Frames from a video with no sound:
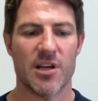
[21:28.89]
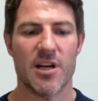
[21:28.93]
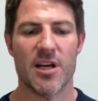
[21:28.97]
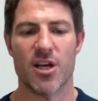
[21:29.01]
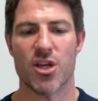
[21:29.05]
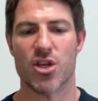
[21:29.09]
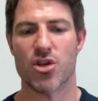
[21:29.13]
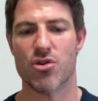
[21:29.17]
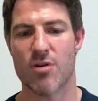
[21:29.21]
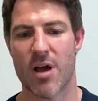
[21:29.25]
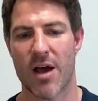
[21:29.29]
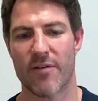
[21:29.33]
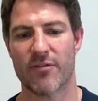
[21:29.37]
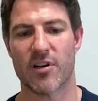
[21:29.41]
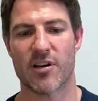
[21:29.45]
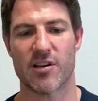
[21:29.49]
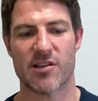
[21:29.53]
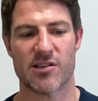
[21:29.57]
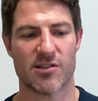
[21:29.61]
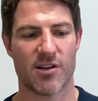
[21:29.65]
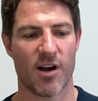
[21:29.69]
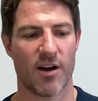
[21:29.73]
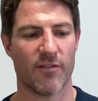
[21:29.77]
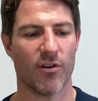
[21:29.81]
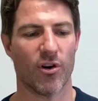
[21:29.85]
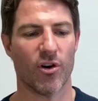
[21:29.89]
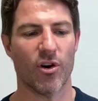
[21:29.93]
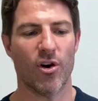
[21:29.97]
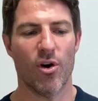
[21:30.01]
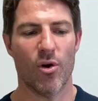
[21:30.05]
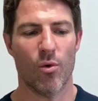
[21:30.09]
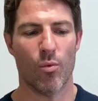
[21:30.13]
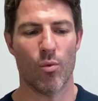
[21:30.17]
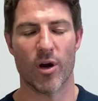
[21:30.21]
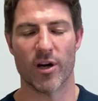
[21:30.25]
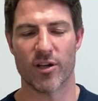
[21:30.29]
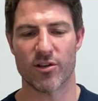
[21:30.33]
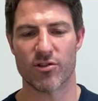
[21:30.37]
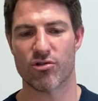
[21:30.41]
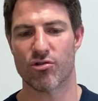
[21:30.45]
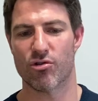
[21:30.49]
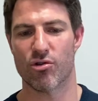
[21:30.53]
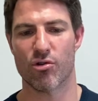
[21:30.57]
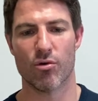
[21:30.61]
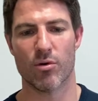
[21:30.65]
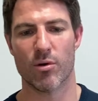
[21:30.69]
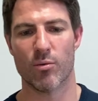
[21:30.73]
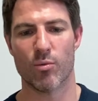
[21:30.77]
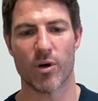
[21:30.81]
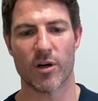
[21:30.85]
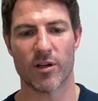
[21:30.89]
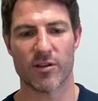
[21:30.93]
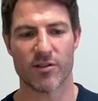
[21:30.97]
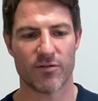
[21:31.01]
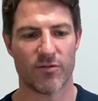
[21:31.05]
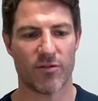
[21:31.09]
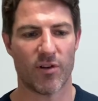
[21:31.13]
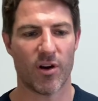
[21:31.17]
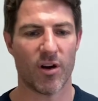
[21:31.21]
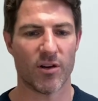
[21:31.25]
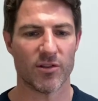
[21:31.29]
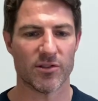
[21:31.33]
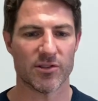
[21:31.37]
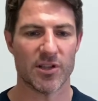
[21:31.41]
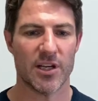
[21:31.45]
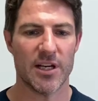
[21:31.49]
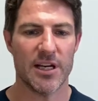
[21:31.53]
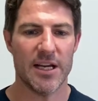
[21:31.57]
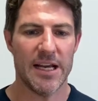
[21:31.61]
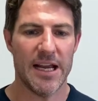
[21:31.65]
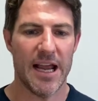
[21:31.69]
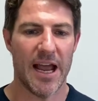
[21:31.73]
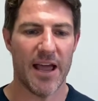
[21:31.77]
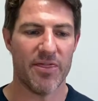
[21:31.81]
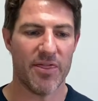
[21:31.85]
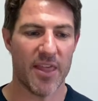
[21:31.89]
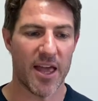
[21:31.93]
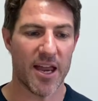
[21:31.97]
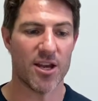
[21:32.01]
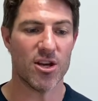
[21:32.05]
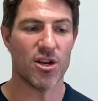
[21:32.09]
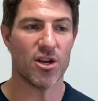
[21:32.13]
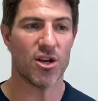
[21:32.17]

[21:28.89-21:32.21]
You have to discover what is true and what is false. And then